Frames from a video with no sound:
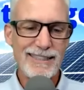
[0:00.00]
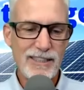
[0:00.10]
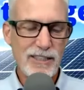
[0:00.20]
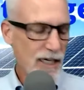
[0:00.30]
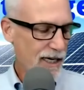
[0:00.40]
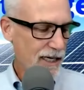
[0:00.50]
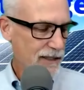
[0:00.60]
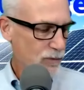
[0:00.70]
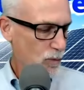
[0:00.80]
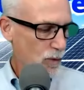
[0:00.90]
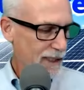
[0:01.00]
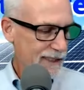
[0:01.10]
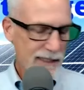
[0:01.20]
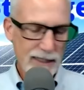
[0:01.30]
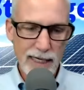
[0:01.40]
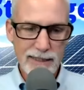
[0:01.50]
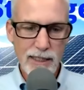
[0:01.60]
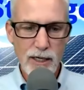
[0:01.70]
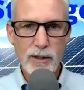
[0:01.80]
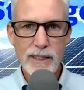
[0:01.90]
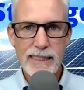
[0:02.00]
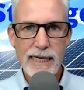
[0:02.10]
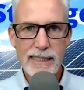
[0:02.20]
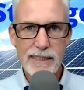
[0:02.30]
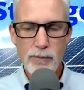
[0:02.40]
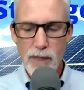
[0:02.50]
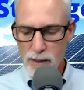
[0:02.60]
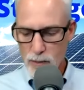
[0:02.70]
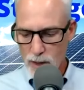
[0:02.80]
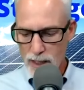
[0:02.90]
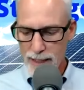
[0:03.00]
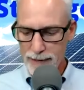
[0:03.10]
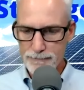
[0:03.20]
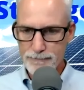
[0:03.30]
John, what is it like to own a Tesla Model Y?